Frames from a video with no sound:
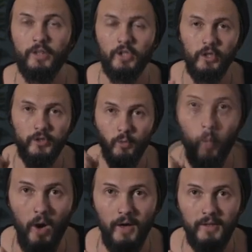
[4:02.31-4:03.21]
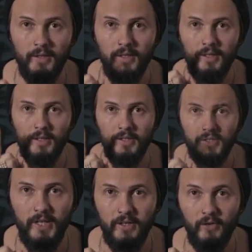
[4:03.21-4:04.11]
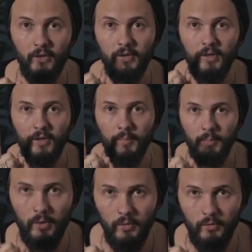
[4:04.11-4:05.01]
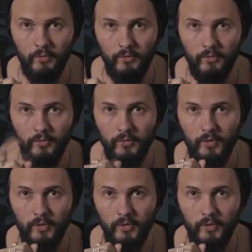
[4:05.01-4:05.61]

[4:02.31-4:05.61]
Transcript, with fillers: nice looking dressed living room setting.